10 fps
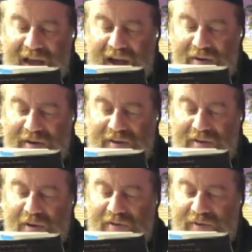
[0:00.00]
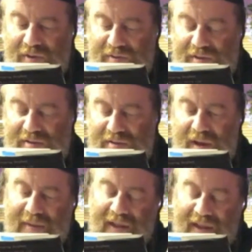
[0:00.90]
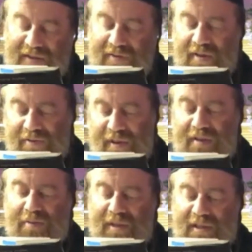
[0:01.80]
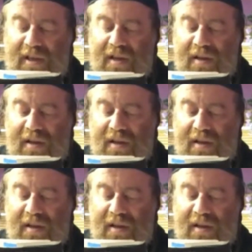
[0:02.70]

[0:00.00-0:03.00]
according to all views. So I mean it's filled with